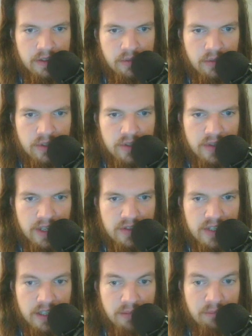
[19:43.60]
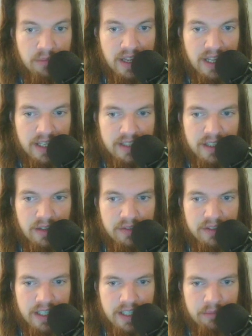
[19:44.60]
which we have seen plenty of
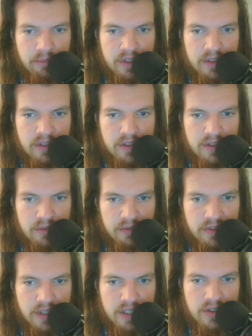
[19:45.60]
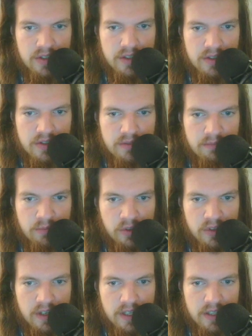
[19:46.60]
time. Some of these is
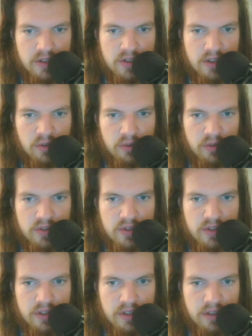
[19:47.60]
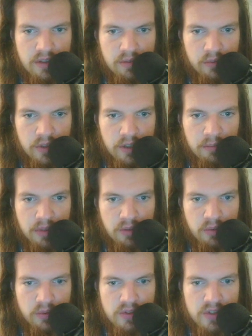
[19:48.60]
more like stones, rock
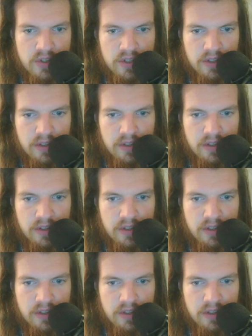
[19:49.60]
balloons,